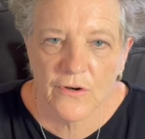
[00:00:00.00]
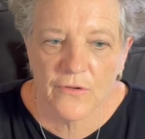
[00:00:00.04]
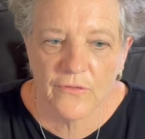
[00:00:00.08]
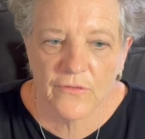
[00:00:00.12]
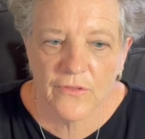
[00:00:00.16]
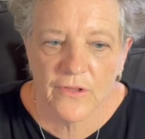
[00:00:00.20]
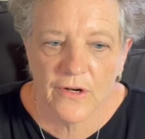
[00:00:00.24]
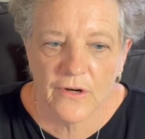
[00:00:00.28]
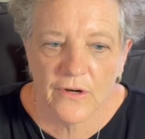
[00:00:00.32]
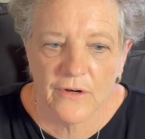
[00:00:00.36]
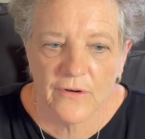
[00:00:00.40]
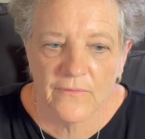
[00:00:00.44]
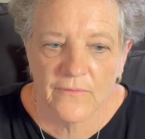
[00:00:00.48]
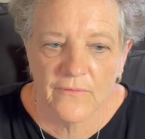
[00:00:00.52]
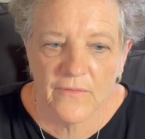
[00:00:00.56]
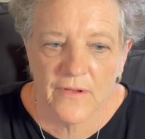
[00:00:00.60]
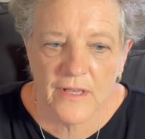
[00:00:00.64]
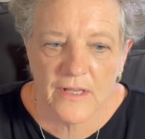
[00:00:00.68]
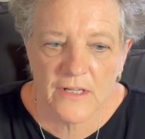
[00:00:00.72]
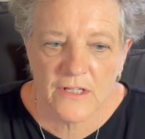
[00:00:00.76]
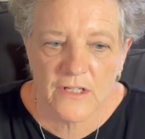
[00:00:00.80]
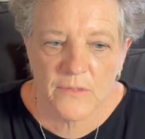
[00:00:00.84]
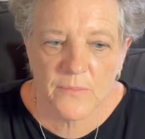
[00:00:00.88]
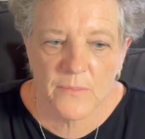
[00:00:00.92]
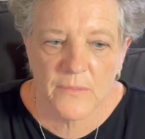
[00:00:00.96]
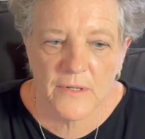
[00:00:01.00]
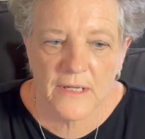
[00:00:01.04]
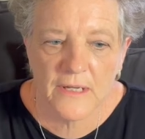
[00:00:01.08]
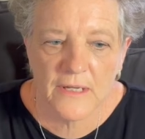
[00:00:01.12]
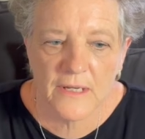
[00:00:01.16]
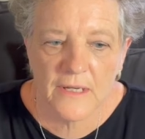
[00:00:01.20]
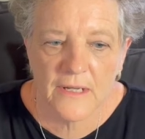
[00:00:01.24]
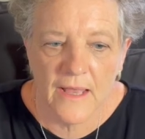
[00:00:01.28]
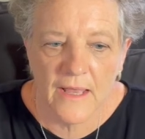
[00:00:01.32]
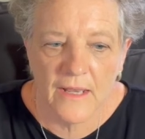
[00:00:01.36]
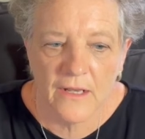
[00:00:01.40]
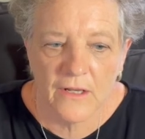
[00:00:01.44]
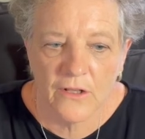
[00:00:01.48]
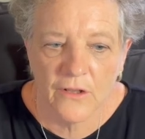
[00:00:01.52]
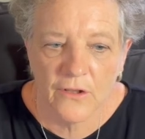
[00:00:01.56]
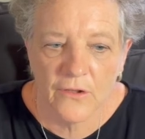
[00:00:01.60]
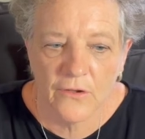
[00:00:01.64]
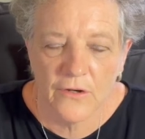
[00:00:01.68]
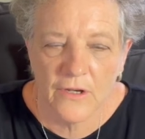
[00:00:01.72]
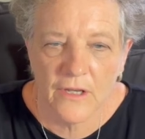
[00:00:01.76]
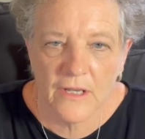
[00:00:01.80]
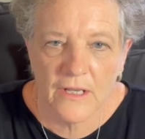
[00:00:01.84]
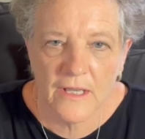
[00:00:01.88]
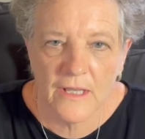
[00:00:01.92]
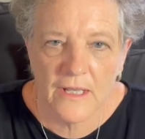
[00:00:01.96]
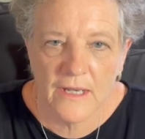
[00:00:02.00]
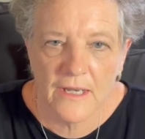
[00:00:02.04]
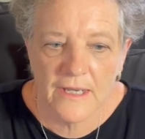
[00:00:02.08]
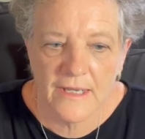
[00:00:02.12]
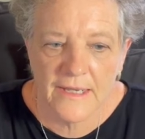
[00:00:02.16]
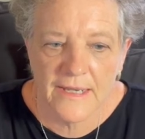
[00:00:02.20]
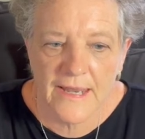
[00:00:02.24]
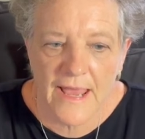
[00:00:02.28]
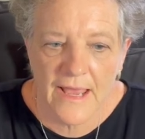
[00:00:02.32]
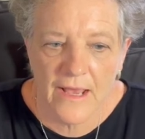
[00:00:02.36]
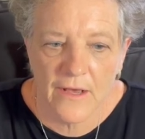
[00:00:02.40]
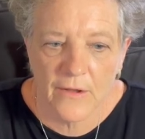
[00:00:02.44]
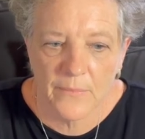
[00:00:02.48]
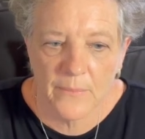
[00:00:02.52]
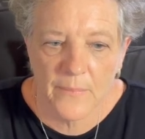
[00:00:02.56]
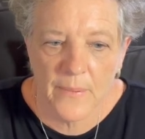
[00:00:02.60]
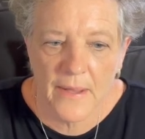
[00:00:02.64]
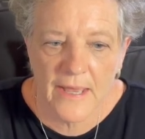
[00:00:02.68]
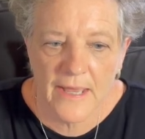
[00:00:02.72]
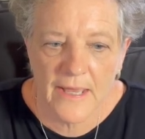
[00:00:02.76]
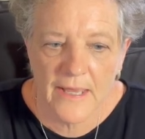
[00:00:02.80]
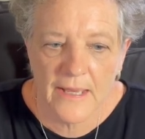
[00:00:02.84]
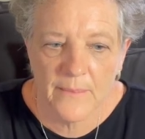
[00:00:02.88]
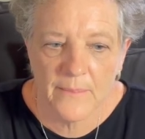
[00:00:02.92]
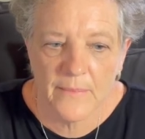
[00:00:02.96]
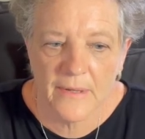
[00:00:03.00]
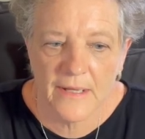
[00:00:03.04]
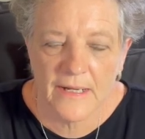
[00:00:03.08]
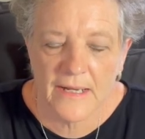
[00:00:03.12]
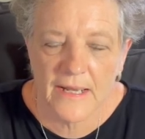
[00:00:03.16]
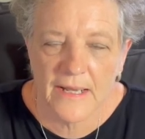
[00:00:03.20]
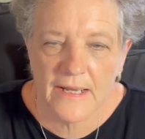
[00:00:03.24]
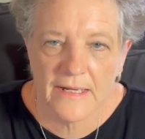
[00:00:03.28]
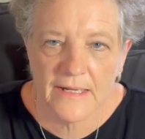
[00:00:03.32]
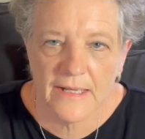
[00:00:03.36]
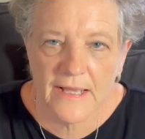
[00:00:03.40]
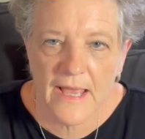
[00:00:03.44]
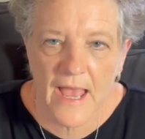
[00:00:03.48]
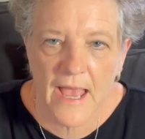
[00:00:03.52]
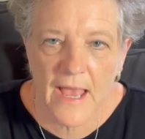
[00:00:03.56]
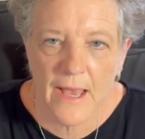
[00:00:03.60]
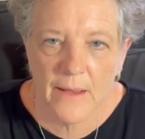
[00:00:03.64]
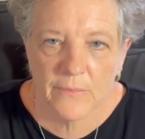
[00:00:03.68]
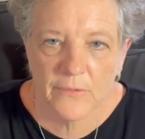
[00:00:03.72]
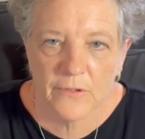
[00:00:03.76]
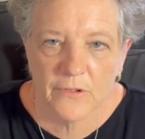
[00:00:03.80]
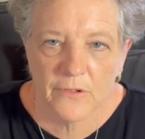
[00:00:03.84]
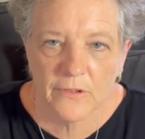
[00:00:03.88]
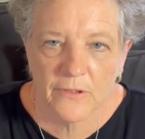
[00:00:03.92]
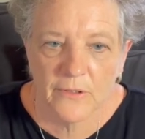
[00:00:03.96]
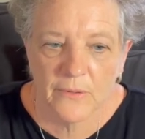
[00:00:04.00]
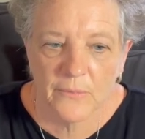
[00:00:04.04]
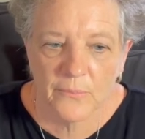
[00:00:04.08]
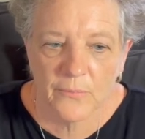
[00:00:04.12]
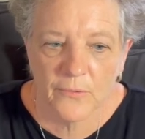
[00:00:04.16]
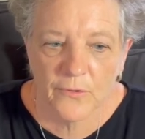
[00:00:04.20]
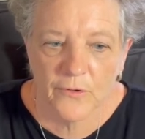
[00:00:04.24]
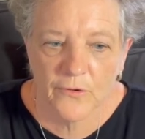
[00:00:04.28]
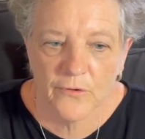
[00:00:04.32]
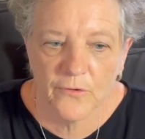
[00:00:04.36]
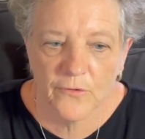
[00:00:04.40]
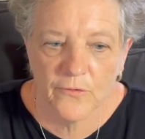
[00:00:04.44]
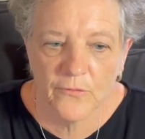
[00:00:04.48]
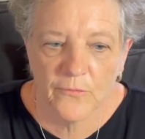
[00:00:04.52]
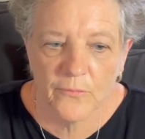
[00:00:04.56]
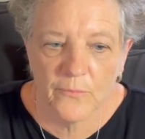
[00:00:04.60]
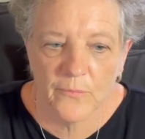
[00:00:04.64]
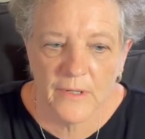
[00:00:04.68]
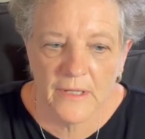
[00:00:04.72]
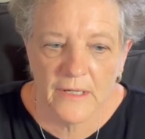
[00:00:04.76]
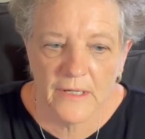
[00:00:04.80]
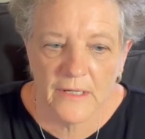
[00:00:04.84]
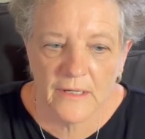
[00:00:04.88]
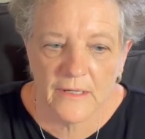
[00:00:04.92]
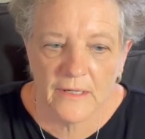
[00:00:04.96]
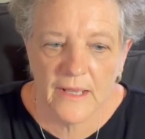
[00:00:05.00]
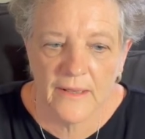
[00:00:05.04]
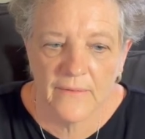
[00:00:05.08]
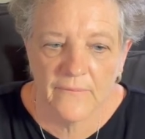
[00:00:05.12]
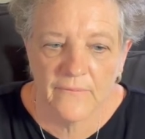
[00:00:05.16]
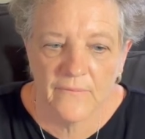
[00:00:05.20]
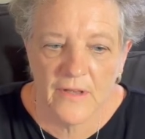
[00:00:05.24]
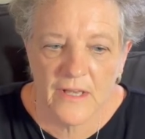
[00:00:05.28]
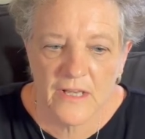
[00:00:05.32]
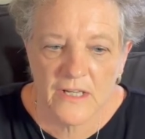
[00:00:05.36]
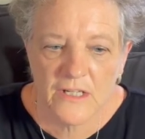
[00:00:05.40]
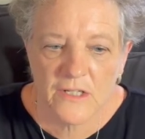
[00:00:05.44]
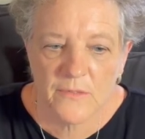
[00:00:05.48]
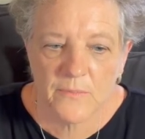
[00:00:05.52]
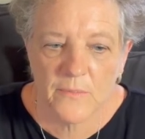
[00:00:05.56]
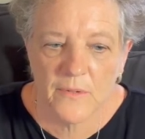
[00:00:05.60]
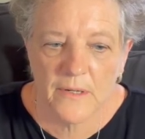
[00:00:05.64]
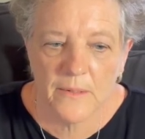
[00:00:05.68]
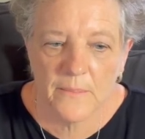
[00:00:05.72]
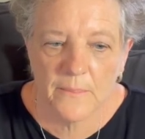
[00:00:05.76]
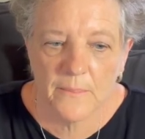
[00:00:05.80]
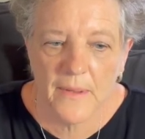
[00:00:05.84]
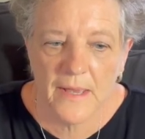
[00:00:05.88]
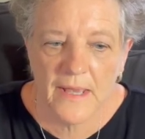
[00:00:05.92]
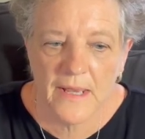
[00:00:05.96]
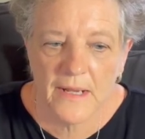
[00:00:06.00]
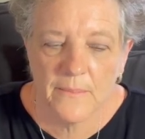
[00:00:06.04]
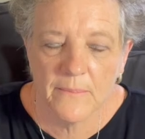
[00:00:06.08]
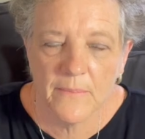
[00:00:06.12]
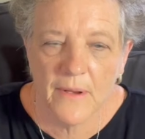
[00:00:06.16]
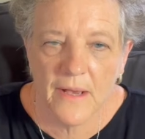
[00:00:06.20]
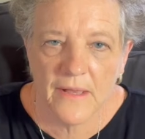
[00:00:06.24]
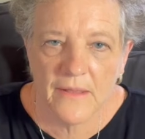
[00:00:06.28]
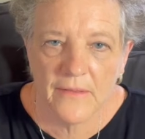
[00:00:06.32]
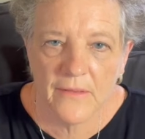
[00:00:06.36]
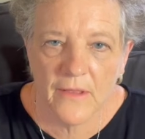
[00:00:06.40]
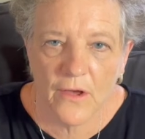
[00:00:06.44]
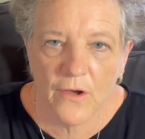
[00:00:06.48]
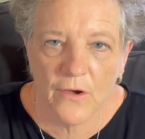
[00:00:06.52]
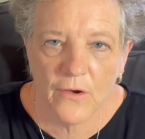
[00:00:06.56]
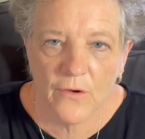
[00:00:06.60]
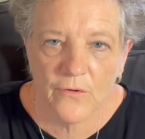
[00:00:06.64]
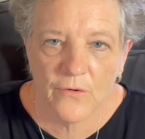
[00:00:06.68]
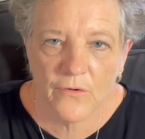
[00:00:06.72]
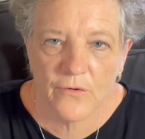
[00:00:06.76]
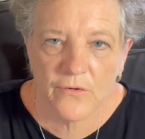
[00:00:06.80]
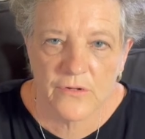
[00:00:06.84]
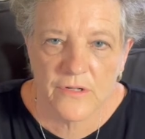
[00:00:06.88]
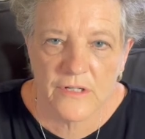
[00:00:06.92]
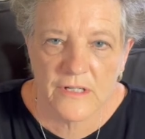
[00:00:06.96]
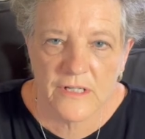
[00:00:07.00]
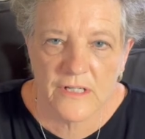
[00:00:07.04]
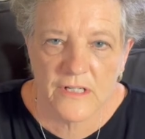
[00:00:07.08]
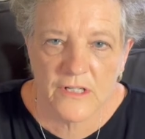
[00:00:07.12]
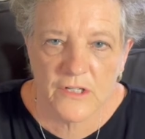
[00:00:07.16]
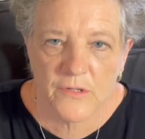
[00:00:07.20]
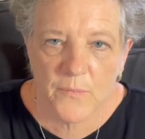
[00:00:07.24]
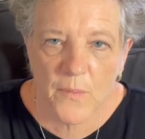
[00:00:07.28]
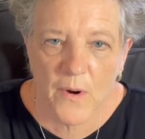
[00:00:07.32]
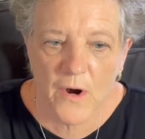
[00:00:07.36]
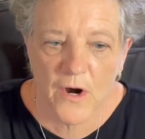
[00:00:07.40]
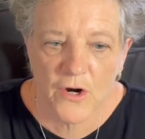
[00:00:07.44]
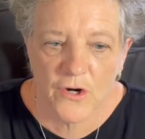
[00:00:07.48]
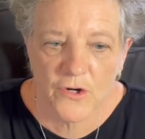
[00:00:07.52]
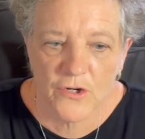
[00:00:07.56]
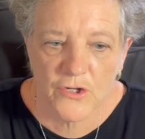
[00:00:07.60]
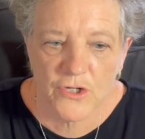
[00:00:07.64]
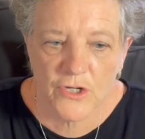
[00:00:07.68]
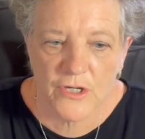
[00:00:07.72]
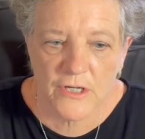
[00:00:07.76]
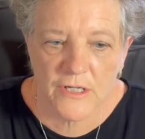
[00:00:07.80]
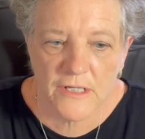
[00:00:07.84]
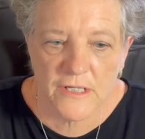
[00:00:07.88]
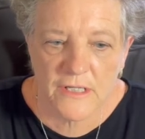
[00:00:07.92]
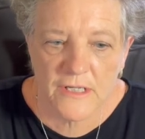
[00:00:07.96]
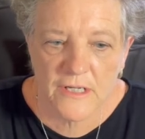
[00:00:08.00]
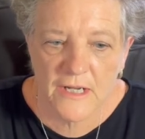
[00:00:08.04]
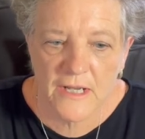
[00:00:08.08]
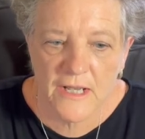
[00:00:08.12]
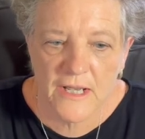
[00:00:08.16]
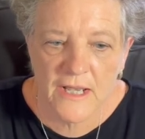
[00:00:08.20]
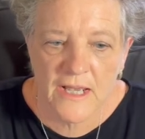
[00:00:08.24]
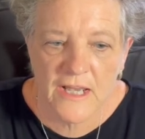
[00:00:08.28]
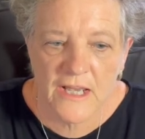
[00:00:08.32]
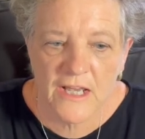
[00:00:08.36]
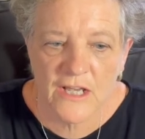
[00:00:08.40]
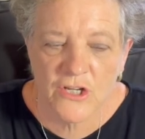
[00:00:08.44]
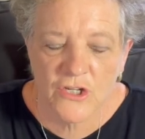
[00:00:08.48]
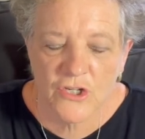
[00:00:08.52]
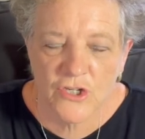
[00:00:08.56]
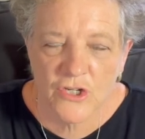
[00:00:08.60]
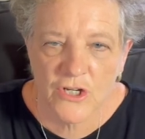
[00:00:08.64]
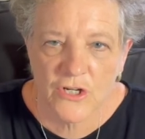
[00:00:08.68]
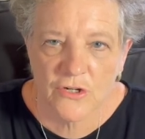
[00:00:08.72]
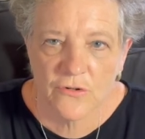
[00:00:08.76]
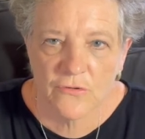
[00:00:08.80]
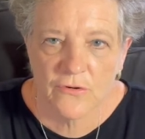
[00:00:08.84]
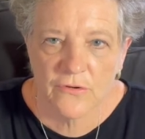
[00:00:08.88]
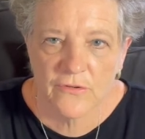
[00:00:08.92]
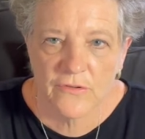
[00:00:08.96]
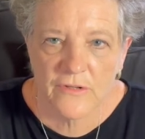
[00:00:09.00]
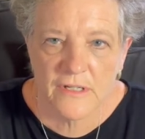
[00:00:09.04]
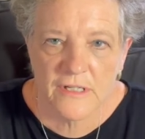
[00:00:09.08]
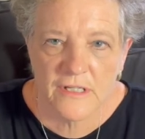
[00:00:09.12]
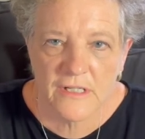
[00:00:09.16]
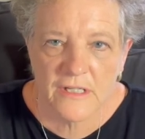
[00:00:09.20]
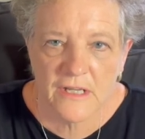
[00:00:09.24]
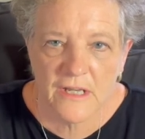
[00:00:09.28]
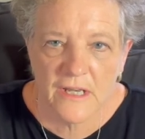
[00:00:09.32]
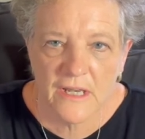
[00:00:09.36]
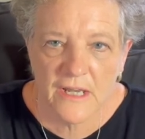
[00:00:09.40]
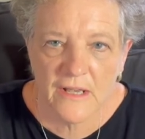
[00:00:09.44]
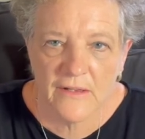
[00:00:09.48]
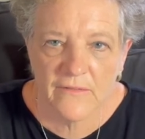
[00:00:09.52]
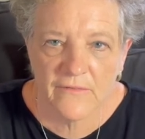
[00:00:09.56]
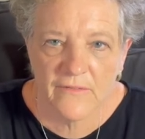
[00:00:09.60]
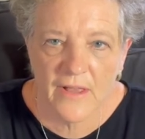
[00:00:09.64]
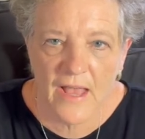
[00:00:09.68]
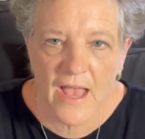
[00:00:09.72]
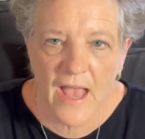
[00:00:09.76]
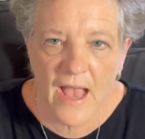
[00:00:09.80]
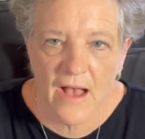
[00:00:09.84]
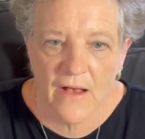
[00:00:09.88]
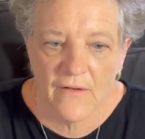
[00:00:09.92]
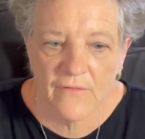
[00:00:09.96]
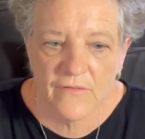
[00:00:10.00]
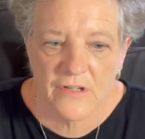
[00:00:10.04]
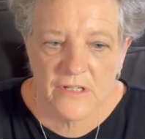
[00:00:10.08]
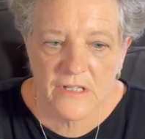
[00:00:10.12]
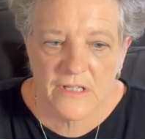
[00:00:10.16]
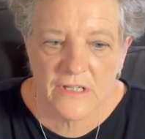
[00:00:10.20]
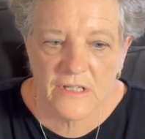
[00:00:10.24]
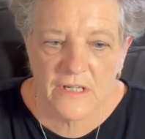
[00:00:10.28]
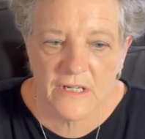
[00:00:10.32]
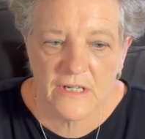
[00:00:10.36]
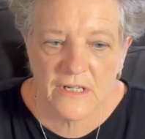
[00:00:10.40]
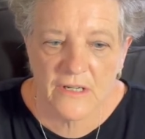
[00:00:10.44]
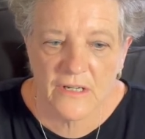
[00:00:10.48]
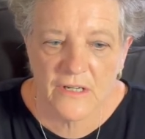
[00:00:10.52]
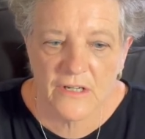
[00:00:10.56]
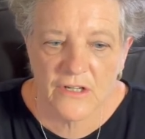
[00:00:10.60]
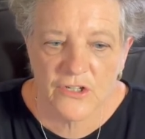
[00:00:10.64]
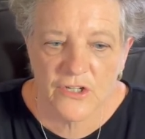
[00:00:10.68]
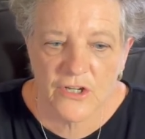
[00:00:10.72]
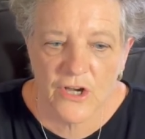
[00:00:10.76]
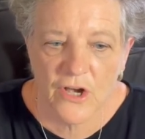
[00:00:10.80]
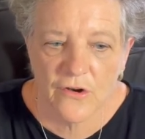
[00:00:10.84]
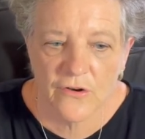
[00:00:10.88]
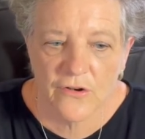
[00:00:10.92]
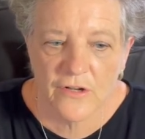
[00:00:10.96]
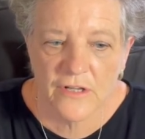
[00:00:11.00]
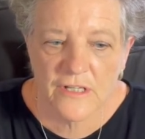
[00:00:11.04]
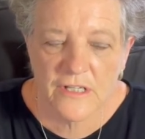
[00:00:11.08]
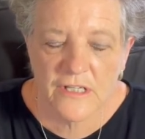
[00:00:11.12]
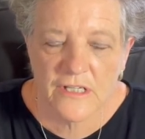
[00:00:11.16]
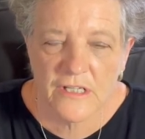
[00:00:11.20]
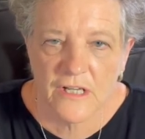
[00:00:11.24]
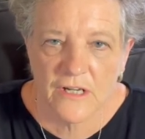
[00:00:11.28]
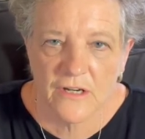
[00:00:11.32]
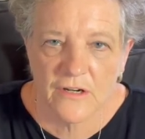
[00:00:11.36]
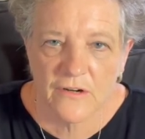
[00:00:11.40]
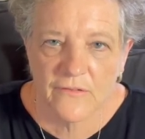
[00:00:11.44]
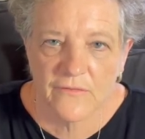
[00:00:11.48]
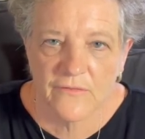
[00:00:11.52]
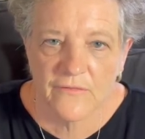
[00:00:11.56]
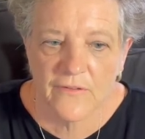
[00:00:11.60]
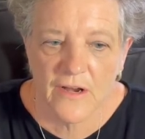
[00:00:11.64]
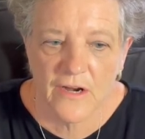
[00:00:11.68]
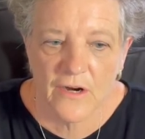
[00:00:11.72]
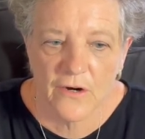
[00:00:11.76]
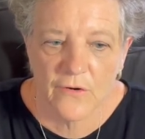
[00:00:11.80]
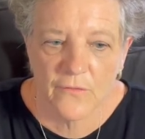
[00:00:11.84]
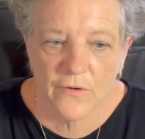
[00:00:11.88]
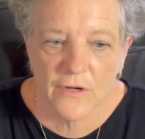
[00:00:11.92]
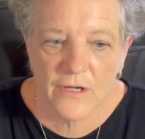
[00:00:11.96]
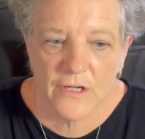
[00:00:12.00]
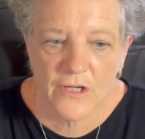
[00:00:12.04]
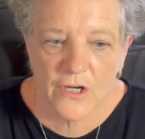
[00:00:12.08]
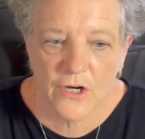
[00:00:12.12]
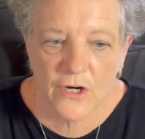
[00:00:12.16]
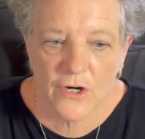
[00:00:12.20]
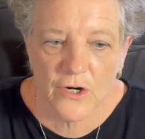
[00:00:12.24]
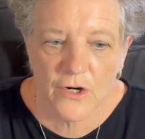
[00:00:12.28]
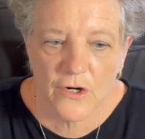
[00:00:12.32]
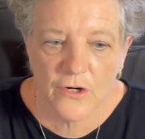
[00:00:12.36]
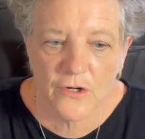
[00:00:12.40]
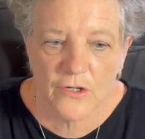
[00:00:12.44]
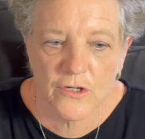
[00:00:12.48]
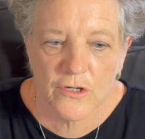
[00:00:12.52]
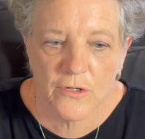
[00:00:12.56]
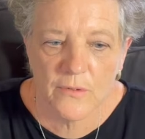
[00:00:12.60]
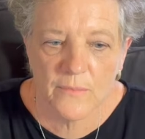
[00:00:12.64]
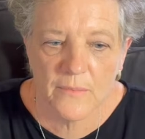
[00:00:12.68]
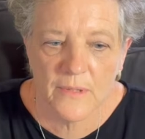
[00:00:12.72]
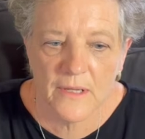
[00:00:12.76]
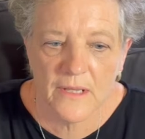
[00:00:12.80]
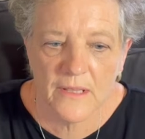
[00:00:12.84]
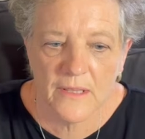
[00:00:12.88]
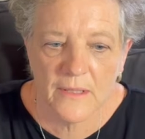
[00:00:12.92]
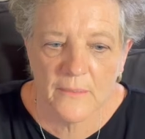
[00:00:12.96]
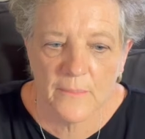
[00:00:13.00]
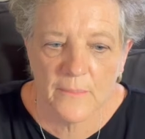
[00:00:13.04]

on their investment, including any down payment and capital improvement investment made by the owner since purchase. In general, the City of Galveston shall consider fair return to be the